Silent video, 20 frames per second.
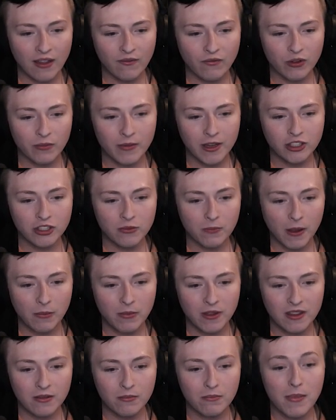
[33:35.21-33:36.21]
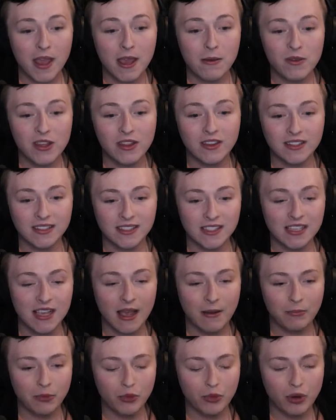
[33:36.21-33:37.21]
information may be the sea
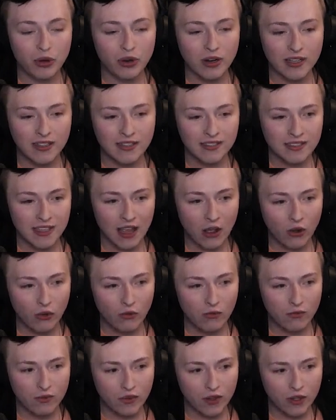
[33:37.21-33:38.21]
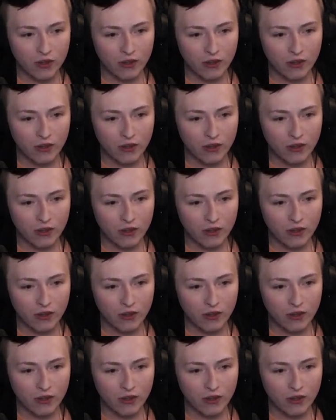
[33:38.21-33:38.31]
emperor itself.